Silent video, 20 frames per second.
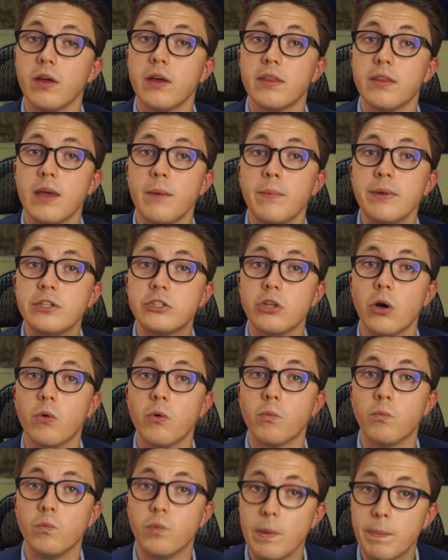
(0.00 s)
that we
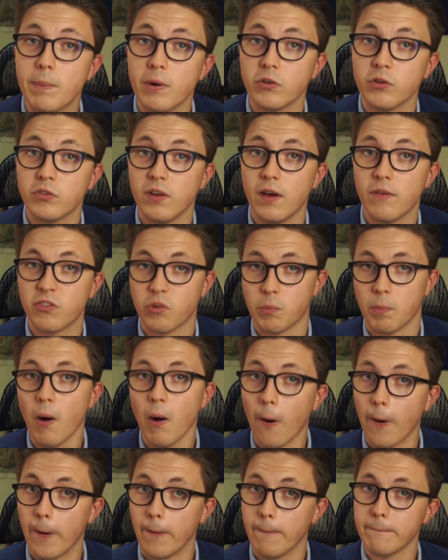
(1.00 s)
don't rip ourselves
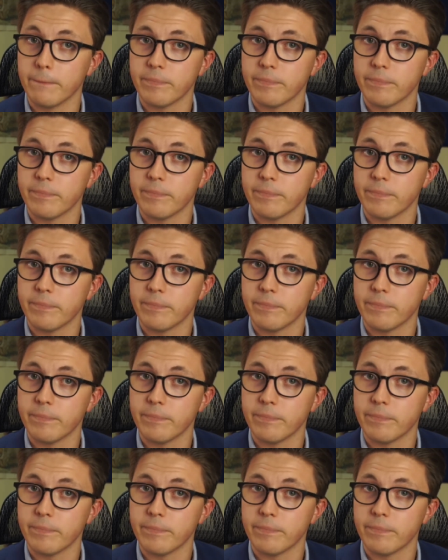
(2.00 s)
apart.